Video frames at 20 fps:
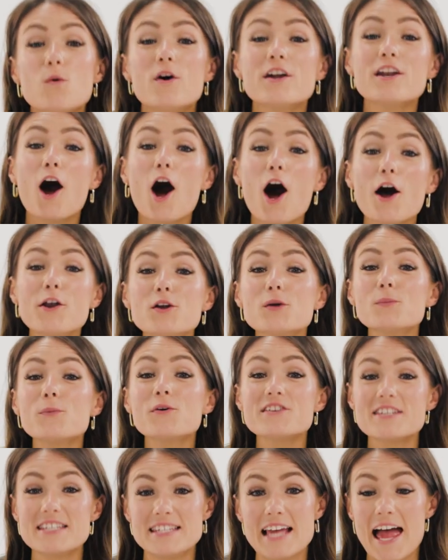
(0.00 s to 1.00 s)

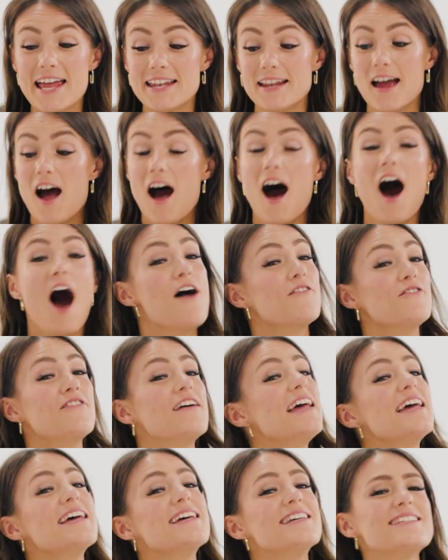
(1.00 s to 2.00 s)
100% of
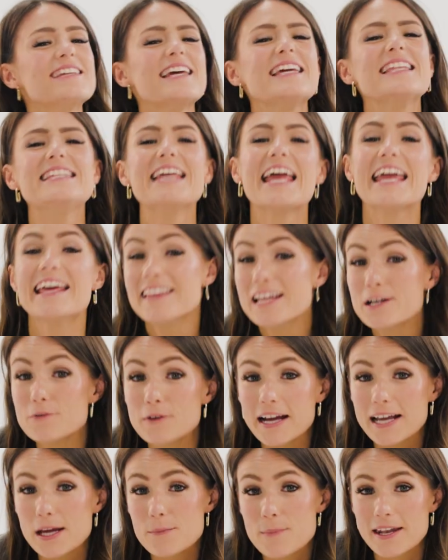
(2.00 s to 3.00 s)
his daily
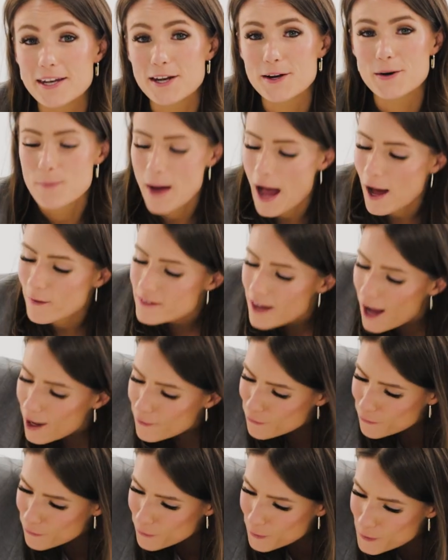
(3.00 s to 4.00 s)
recommended amount
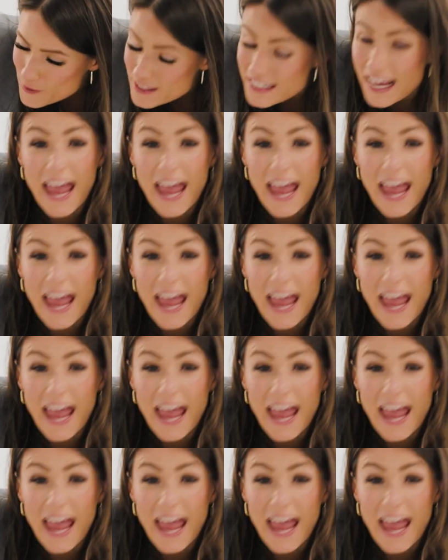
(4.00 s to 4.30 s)
of fruits